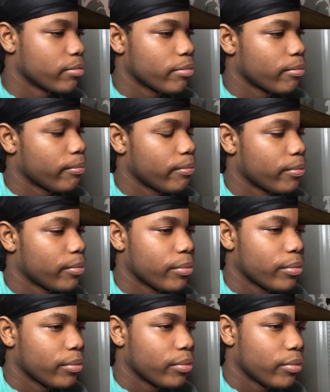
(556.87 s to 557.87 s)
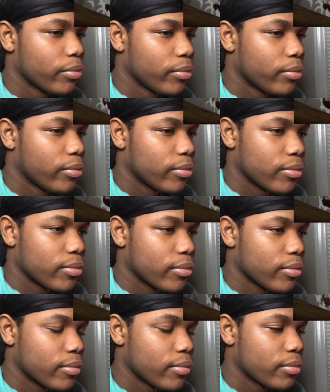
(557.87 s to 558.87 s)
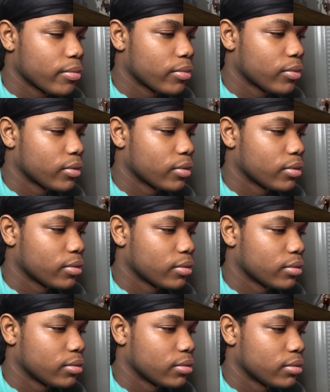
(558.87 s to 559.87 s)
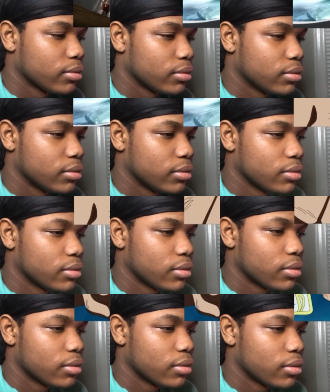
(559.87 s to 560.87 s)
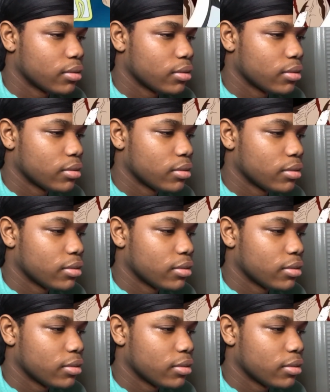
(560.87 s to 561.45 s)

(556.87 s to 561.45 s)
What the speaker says: (silence)